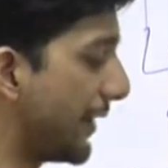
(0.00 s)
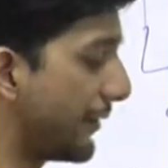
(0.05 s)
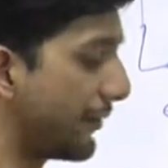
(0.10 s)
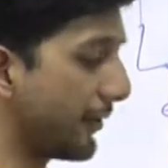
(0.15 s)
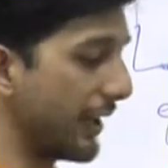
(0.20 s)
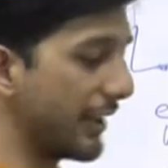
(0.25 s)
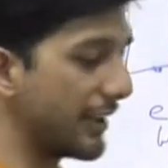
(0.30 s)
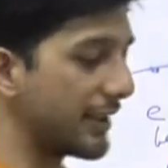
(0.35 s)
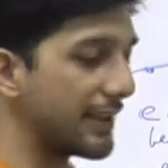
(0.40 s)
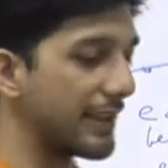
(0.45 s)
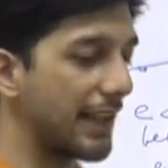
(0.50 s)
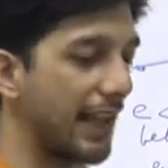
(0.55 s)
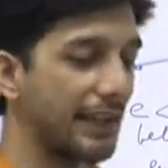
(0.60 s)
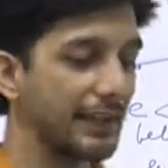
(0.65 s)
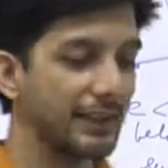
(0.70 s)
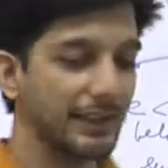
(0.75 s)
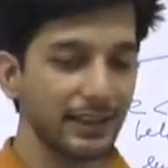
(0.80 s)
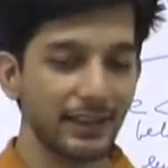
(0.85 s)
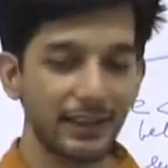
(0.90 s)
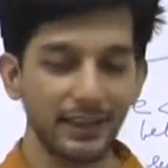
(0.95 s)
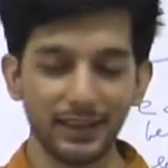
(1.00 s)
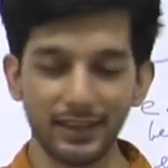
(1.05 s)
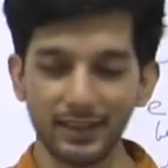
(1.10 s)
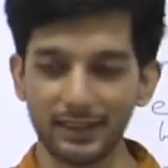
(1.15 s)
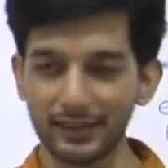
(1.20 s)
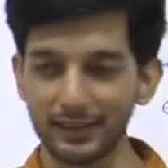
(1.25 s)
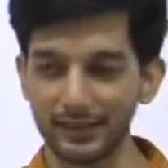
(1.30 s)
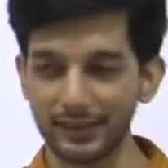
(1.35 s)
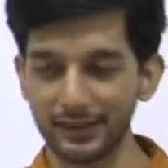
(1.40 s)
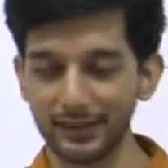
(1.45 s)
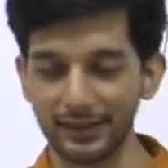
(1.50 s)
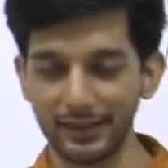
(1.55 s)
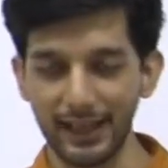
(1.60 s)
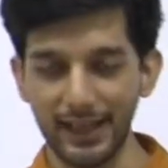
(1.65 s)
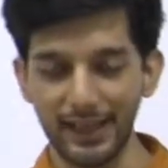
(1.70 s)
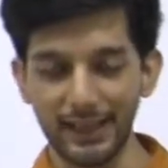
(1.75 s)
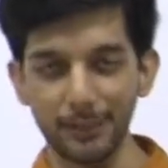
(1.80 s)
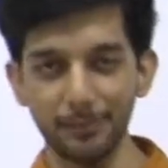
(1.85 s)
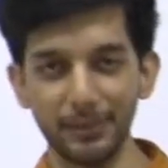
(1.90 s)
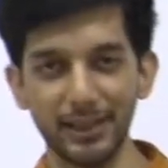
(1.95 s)
metrics that an
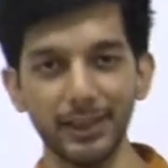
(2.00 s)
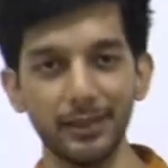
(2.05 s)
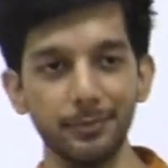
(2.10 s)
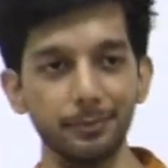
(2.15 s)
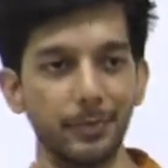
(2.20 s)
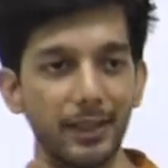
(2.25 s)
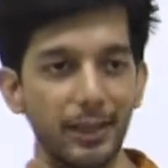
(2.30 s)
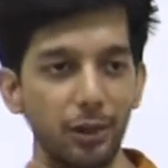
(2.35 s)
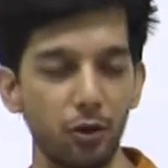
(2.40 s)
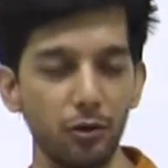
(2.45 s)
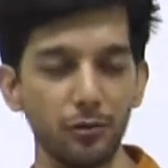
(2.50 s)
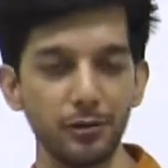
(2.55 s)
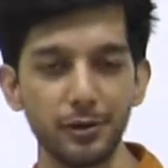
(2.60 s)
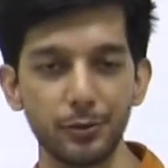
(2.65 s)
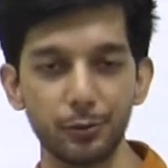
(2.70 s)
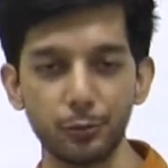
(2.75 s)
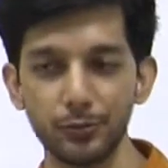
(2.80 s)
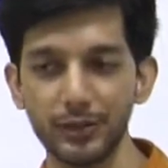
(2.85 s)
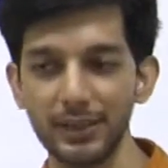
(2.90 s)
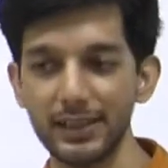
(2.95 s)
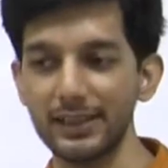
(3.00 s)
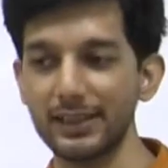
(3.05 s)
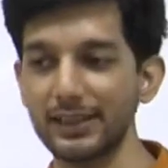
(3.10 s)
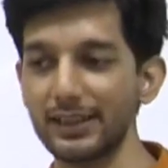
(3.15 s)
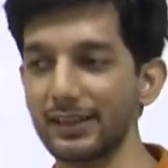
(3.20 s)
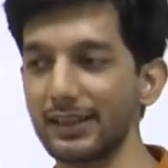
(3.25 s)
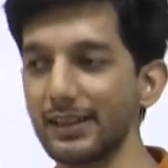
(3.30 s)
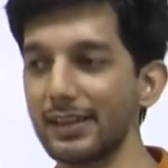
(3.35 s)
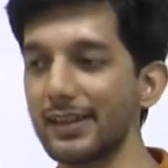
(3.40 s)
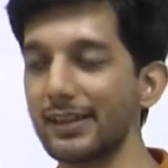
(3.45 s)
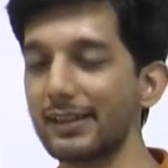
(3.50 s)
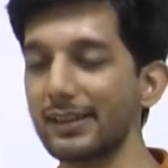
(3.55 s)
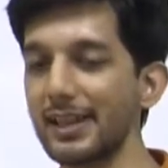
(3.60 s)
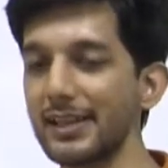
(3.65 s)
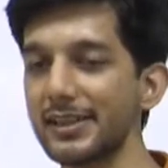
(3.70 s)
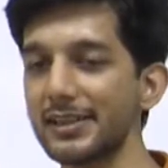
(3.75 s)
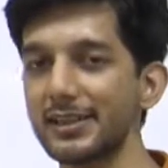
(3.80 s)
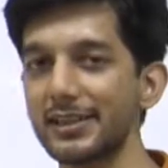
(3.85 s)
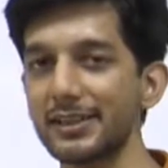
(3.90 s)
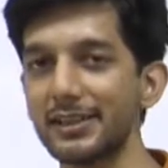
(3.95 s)
element belongs to the
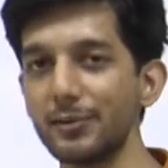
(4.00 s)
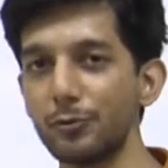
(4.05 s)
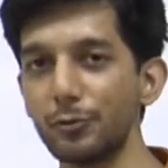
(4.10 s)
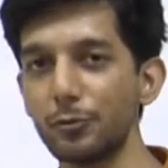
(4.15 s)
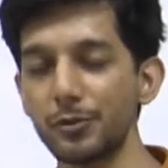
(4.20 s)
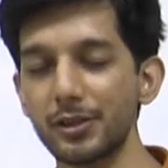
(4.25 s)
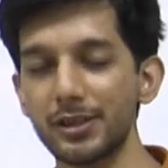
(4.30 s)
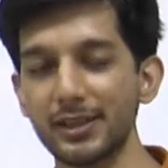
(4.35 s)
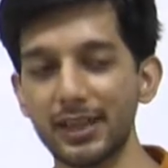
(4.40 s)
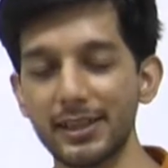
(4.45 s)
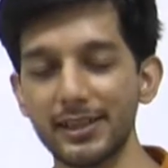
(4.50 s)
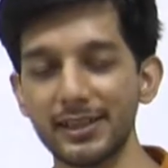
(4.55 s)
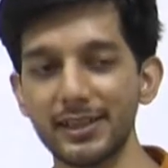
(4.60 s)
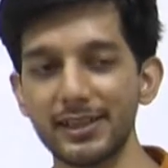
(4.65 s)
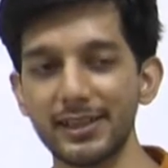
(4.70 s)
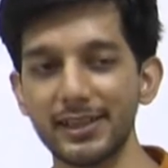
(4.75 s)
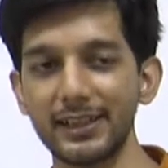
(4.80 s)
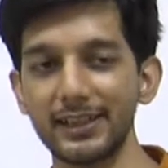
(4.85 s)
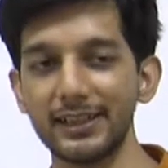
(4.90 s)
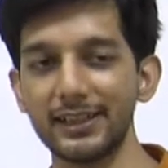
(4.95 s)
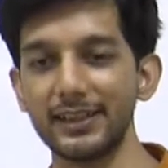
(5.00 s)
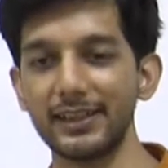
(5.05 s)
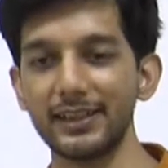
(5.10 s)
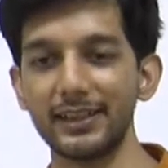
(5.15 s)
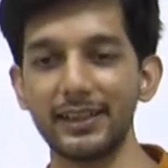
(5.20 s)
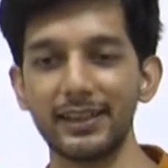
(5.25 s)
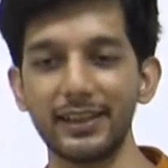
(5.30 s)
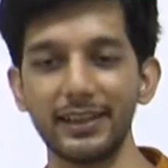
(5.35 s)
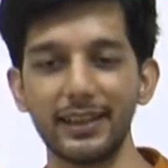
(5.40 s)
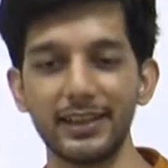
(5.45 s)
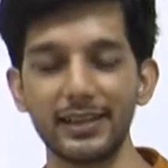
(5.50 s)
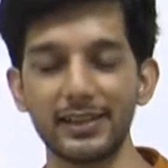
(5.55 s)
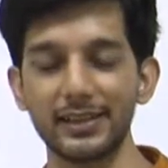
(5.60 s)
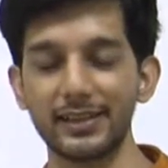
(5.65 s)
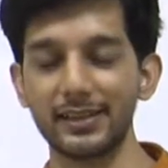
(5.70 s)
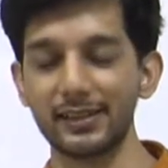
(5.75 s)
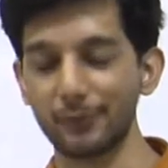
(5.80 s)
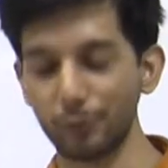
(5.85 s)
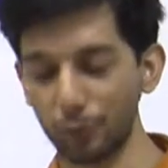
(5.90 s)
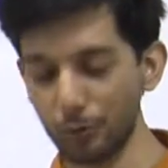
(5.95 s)
cluster whose cluster center
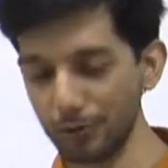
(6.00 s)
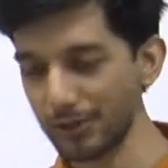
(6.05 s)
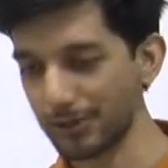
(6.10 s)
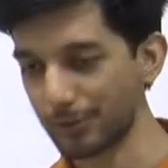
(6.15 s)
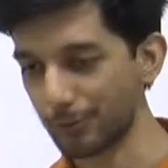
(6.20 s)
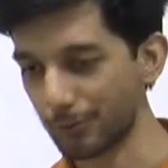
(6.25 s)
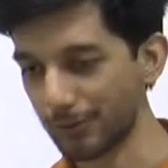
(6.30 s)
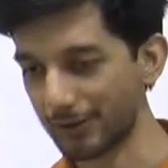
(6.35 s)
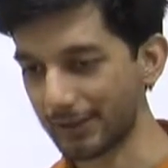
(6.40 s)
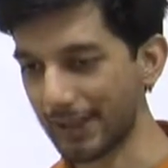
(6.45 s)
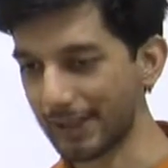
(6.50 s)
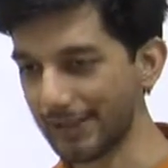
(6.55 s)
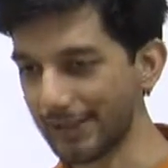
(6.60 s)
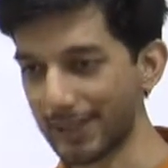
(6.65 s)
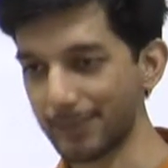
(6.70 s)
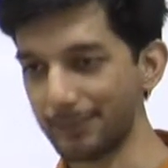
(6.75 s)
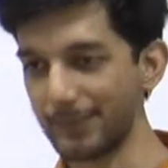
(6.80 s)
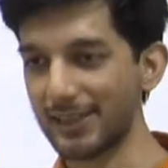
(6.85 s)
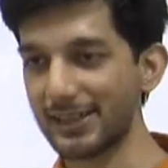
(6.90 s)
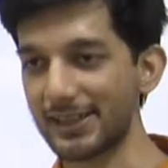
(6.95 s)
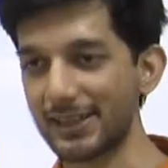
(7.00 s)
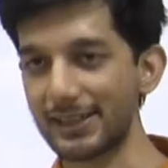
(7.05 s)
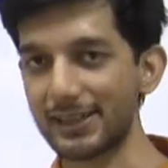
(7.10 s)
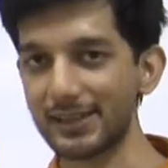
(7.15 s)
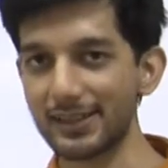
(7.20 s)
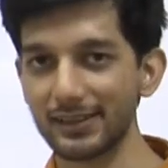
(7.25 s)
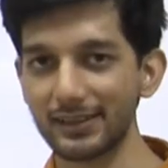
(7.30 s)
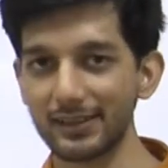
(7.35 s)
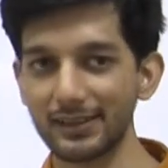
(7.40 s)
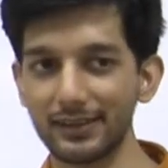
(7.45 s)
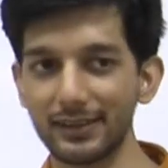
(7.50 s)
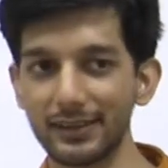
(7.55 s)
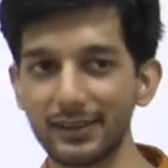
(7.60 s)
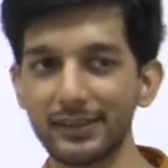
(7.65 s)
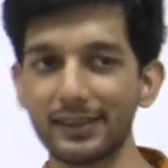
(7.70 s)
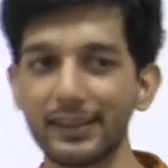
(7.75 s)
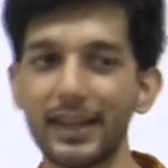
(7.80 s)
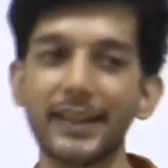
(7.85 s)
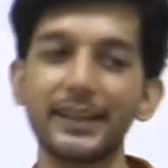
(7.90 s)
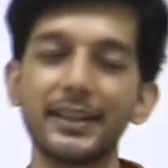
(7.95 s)
is close to it, and that makes sense.
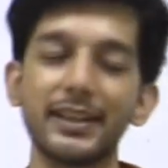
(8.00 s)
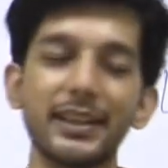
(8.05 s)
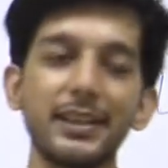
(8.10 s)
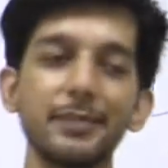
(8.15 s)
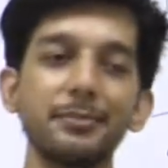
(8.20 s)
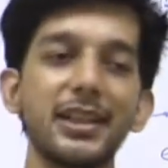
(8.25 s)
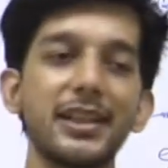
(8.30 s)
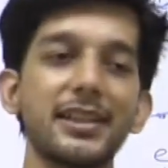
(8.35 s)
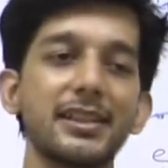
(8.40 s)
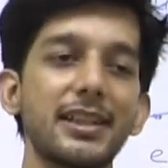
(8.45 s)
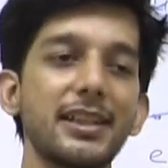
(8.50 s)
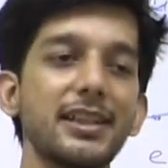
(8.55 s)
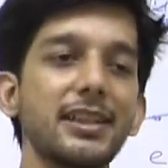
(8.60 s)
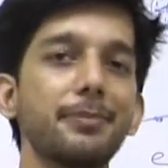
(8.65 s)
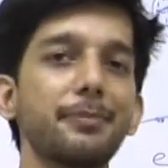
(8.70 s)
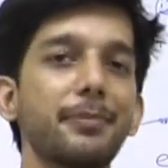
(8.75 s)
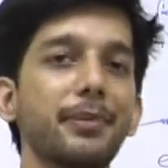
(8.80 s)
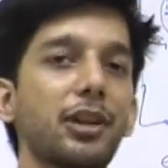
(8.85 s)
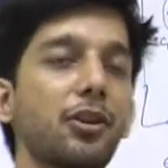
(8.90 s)
That really makes sense